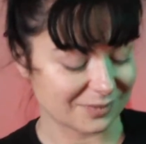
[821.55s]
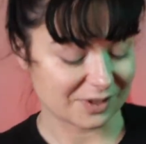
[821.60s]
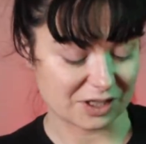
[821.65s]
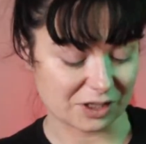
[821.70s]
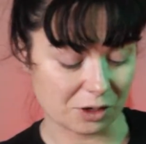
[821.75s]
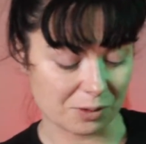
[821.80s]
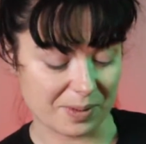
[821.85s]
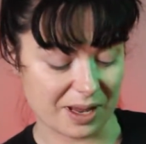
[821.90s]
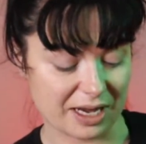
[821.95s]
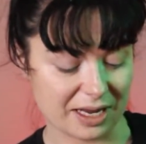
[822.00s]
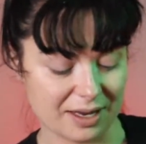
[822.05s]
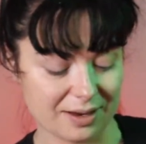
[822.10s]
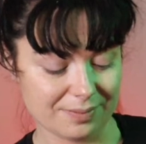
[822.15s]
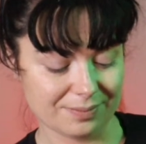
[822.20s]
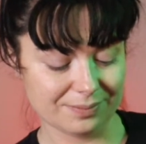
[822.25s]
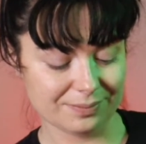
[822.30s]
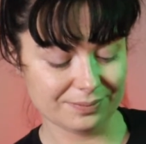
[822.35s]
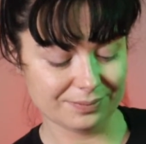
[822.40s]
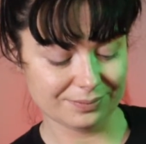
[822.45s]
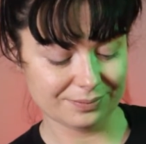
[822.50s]
So
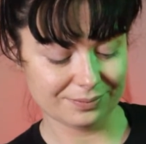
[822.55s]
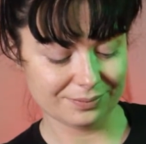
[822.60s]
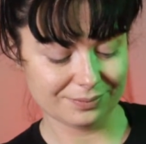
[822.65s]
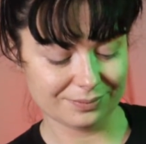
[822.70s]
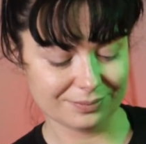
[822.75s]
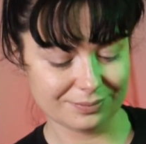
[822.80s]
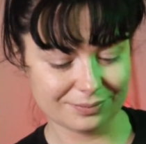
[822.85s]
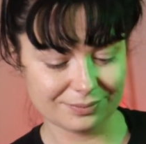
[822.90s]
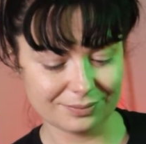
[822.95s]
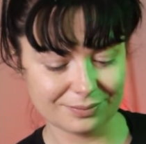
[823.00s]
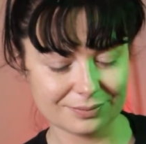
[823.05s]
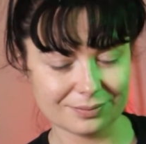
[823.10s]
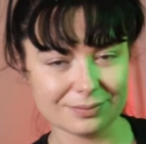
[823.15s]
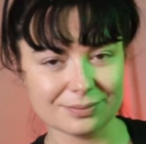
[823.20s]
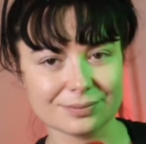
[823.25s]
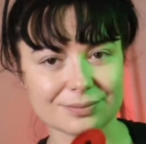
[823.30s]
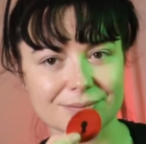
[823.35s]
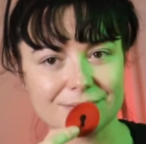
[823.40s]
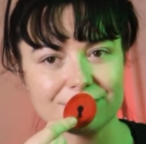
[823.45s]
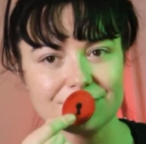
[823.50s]
many.
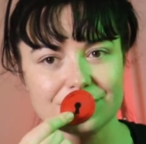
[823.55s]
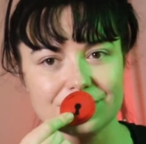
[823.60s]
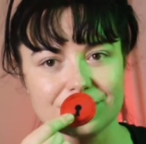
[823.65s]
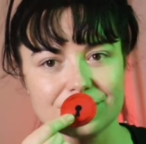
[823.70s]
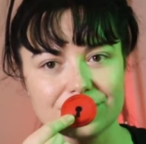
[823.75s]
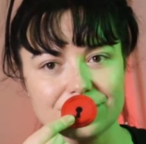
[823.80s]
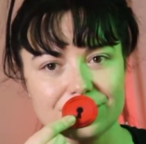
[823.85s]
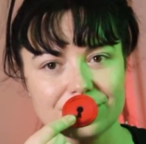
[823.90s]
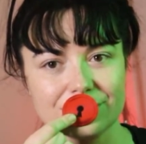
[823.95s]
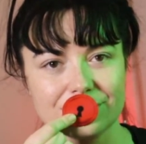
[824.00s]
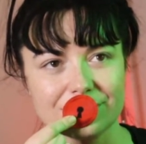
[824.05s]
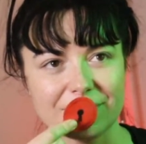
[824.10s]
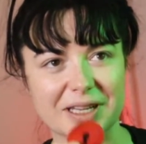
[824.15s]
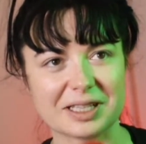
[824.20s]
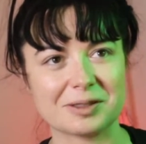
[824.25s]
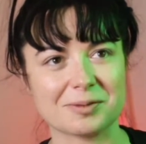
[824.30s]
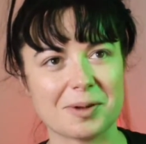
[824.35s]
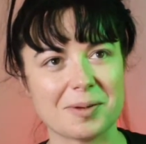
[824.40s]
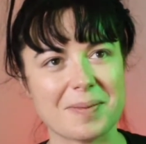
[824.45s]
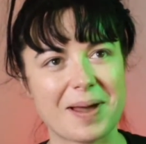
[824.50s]
Mine's
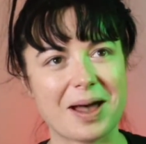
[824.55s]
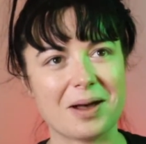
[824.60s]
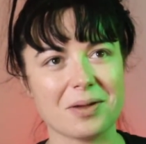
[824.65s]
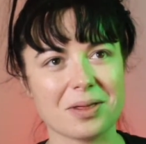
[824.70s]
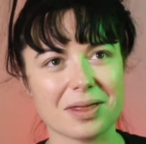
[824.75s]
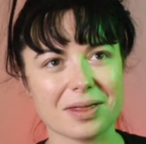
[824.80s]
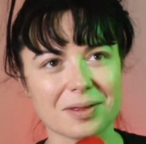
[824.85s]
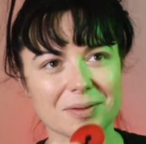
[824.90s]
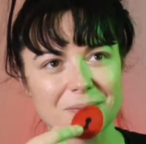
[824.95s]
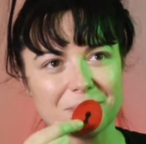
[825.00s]
my mouth.